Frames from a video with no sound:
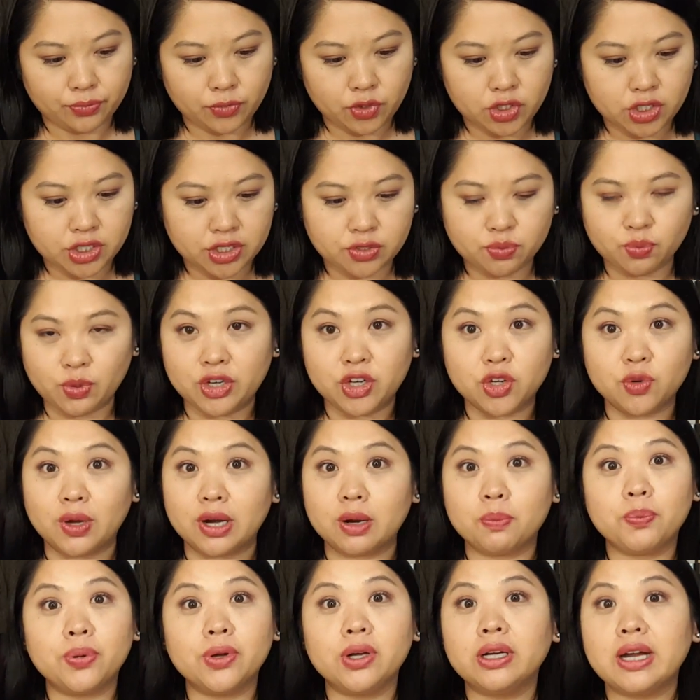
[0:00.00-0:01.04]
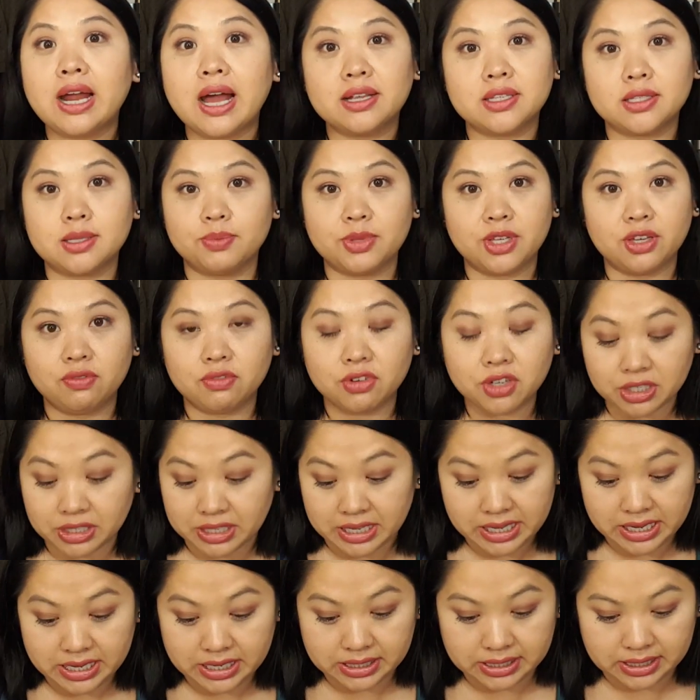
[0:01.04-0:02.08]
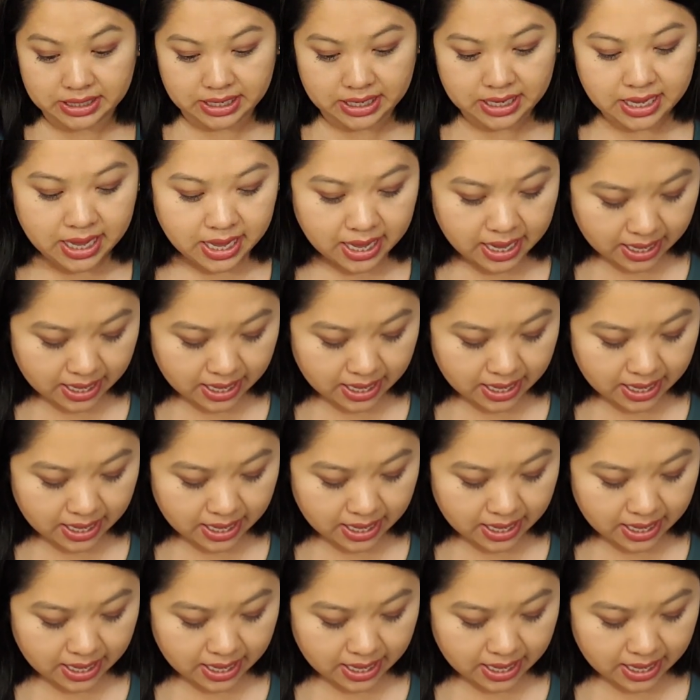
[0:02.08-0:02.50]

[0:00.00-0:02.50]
just when you want to put on something really easy.